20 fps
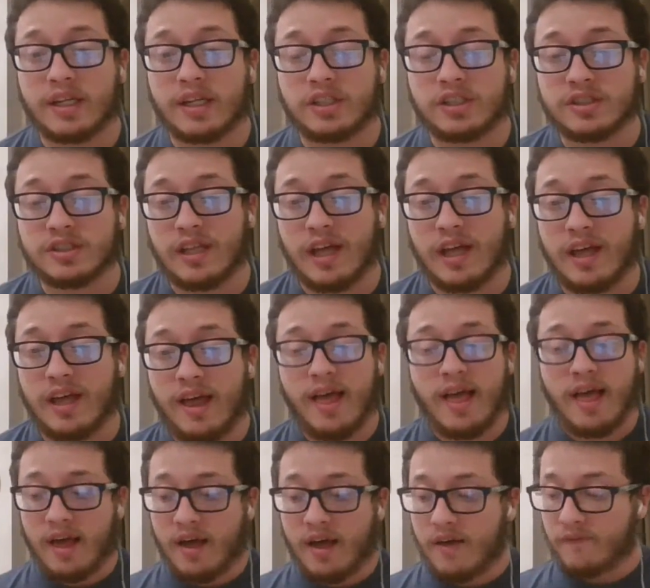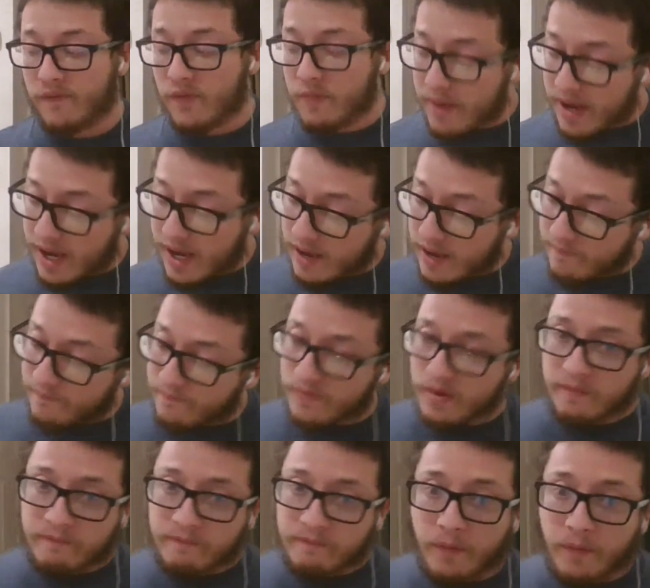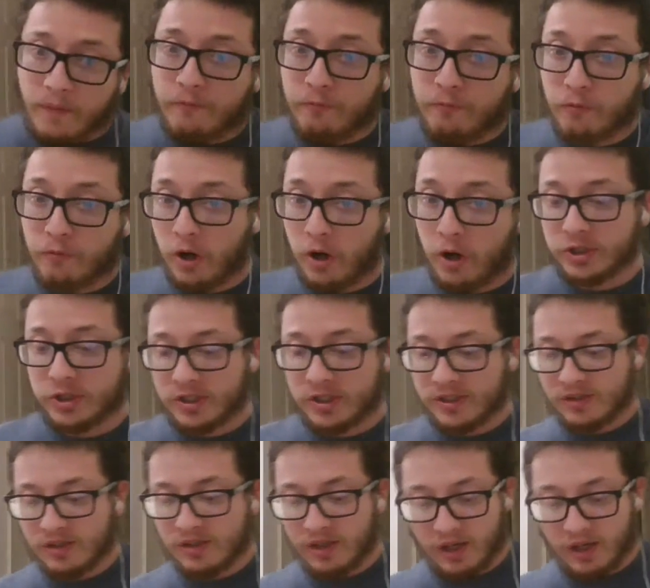It's just that, for me, it felt rushed.